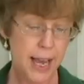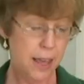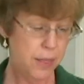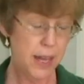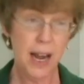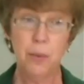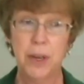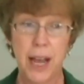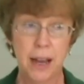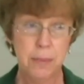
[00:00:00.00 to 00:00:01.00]
And then I
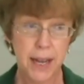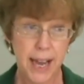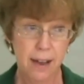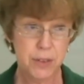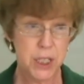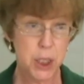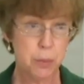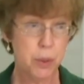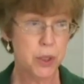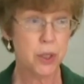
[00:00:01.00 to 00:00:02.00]
would add my half a
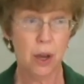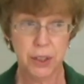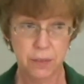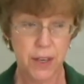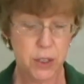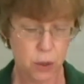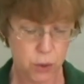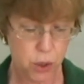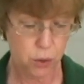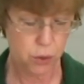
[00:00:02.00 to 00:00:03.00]
teaspoon of salt if I
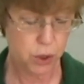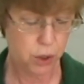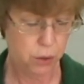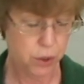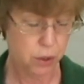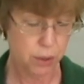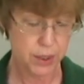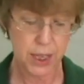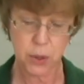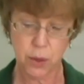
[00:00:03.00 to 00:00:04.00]
so choose to do so,
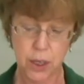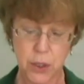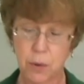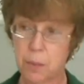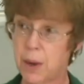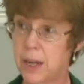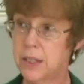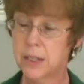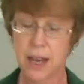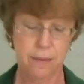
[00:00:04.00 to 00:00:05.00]
because that's what it is for
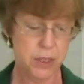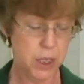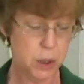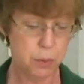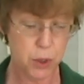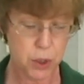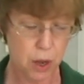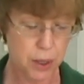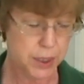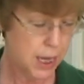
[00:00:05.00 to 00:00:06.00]
pines, is half a teaspoon of
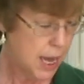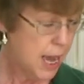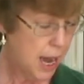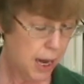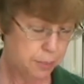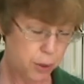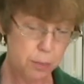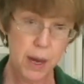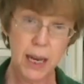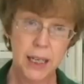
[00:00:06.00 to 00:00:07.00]
salt. I'd
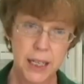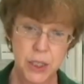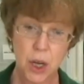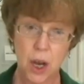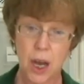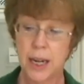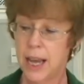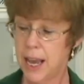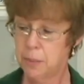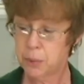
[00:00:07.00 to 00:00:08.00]
put my lids on
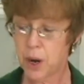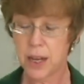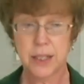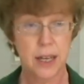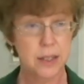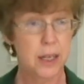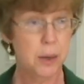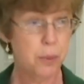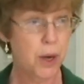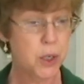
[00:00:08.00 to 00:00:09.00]
and process it
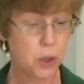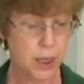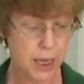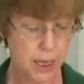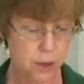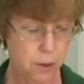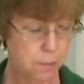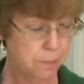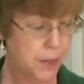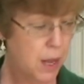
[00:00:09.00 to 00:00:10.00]
in a pressure canner.